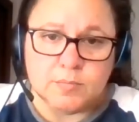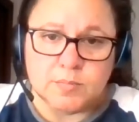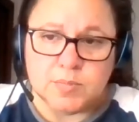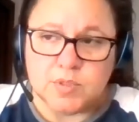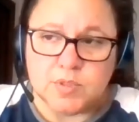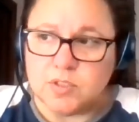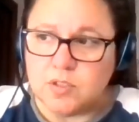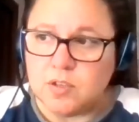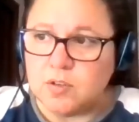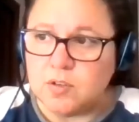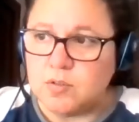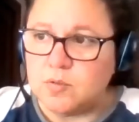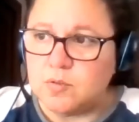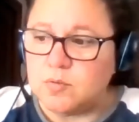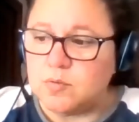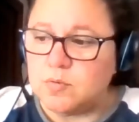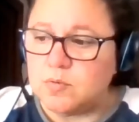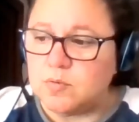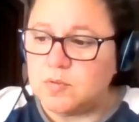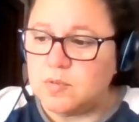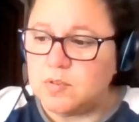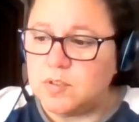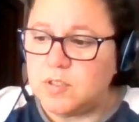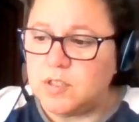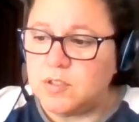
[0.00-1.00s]

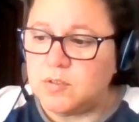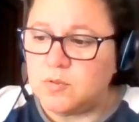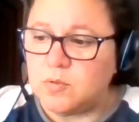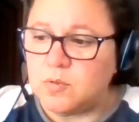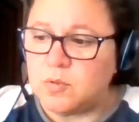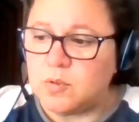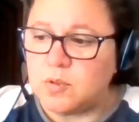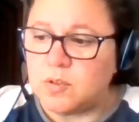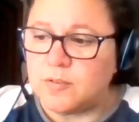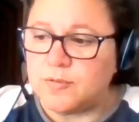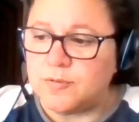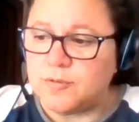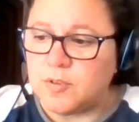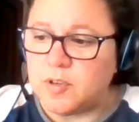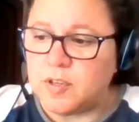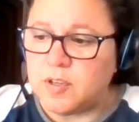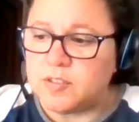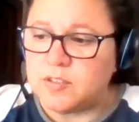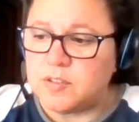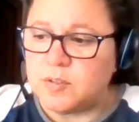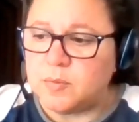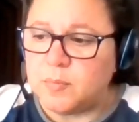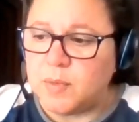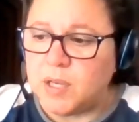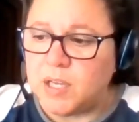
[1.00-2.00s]
So in order for
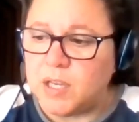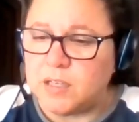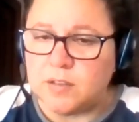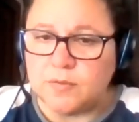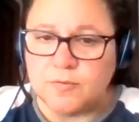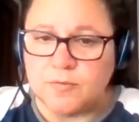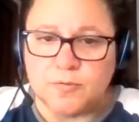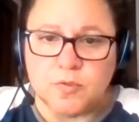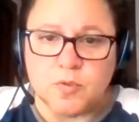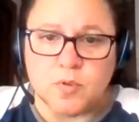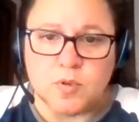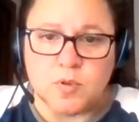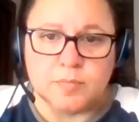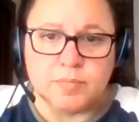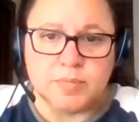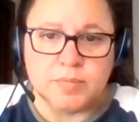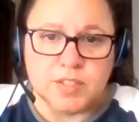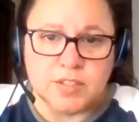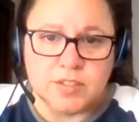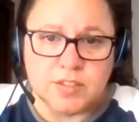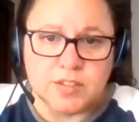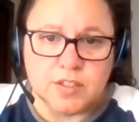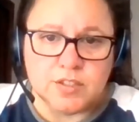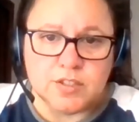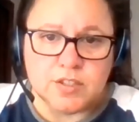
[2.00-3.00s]
us to make informed
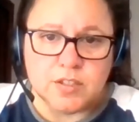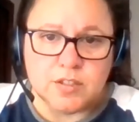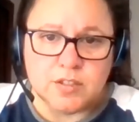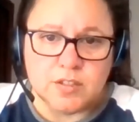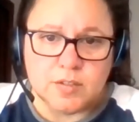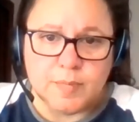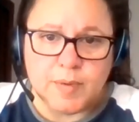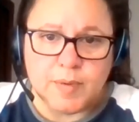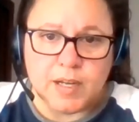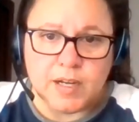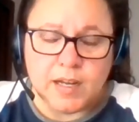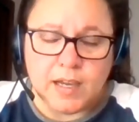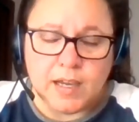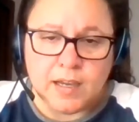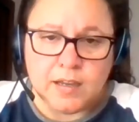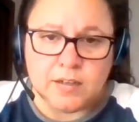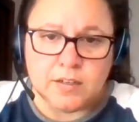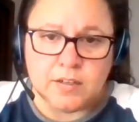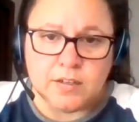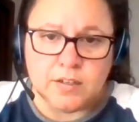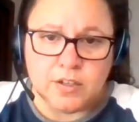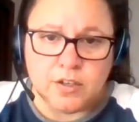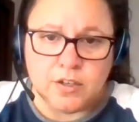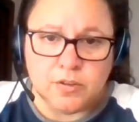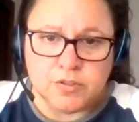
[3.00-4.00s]
decisions about how
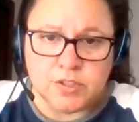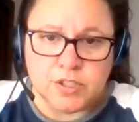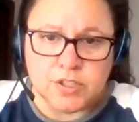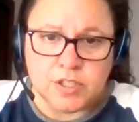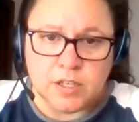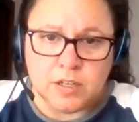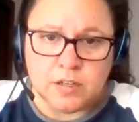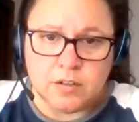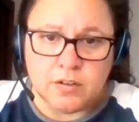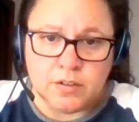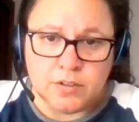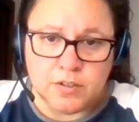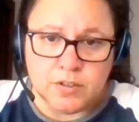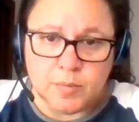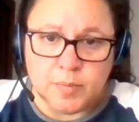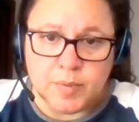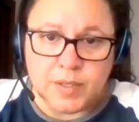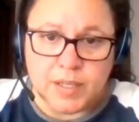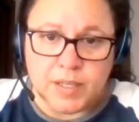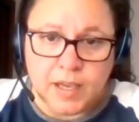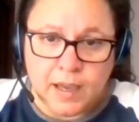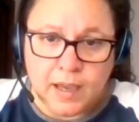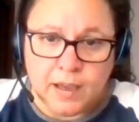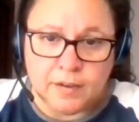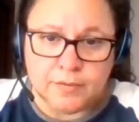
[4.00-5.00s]
to negotiate on your
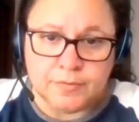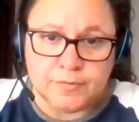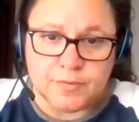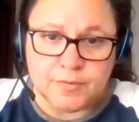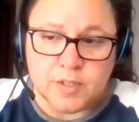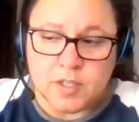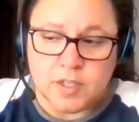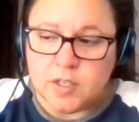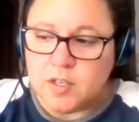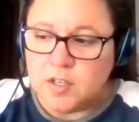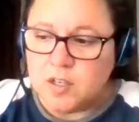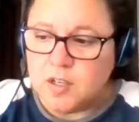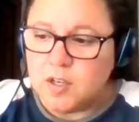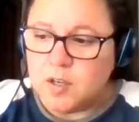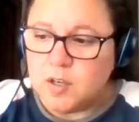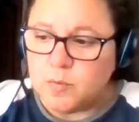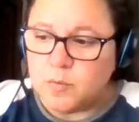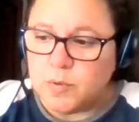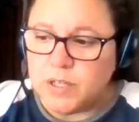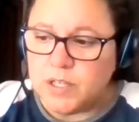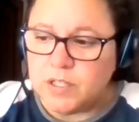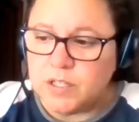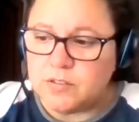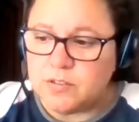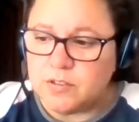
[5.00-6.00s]
behalf,
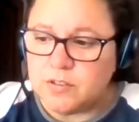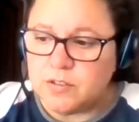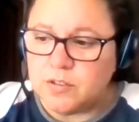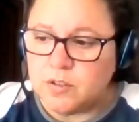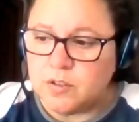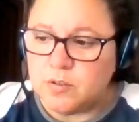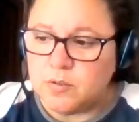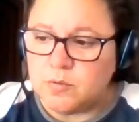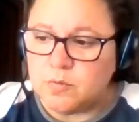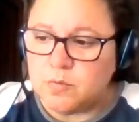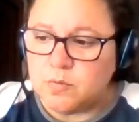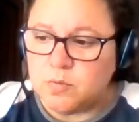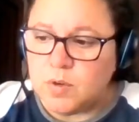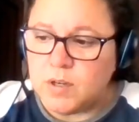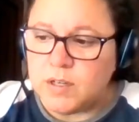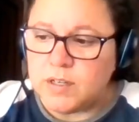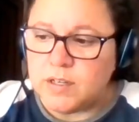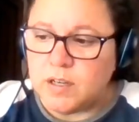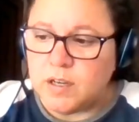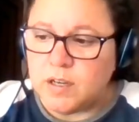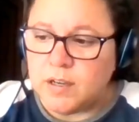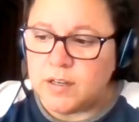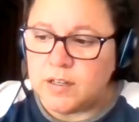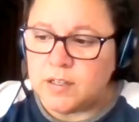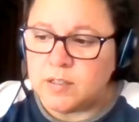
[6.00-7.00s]
we need to know
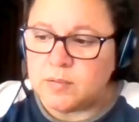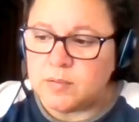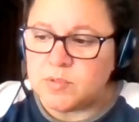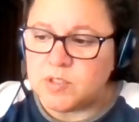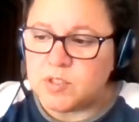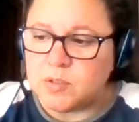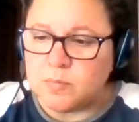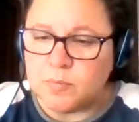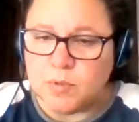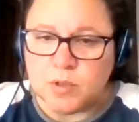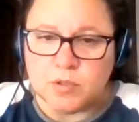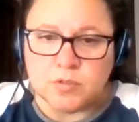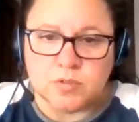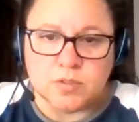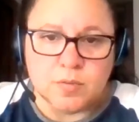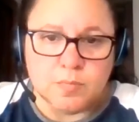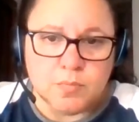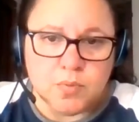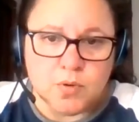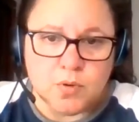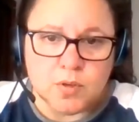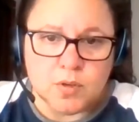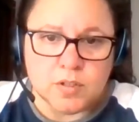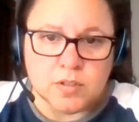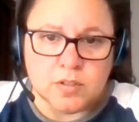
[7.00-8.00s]
what items are most
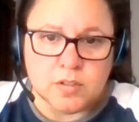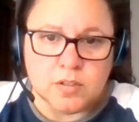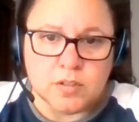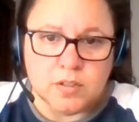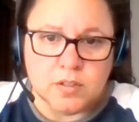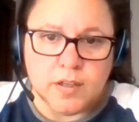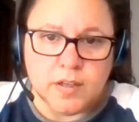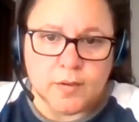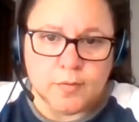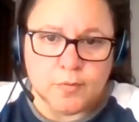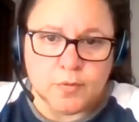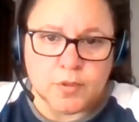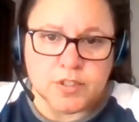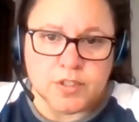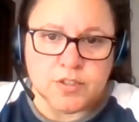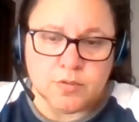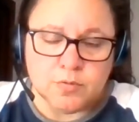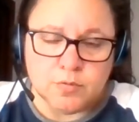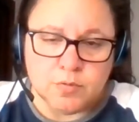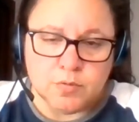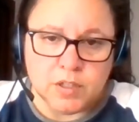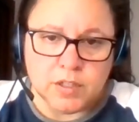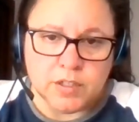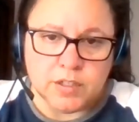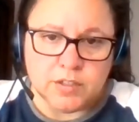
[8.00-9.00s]
important and what
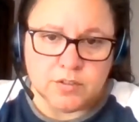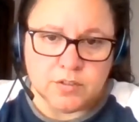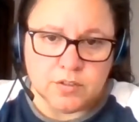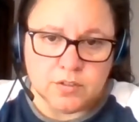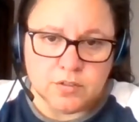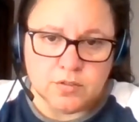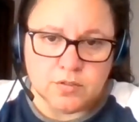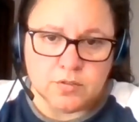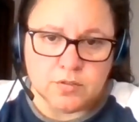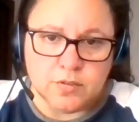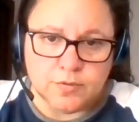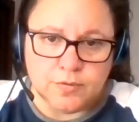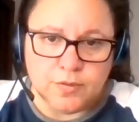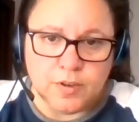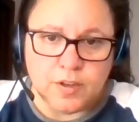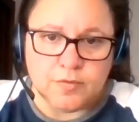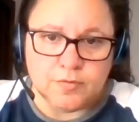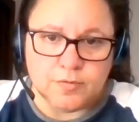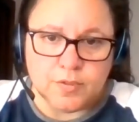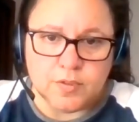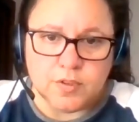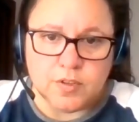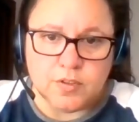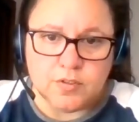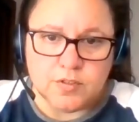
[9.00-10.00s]
you're willing to do to
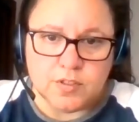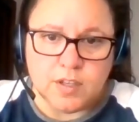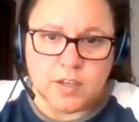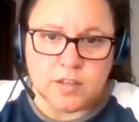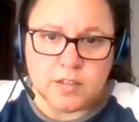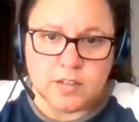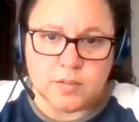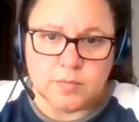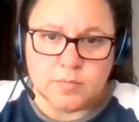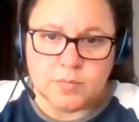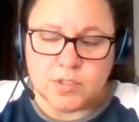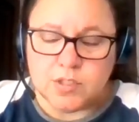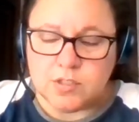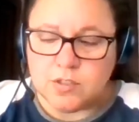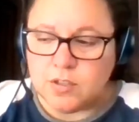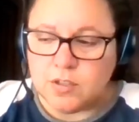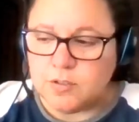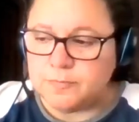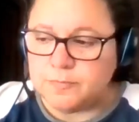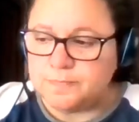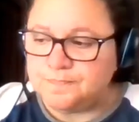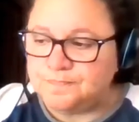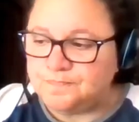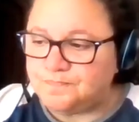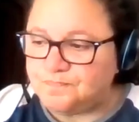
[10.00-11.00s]
fight for those items.
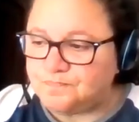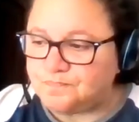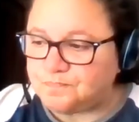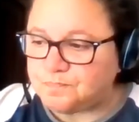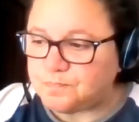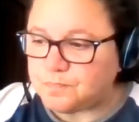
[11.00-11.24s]
So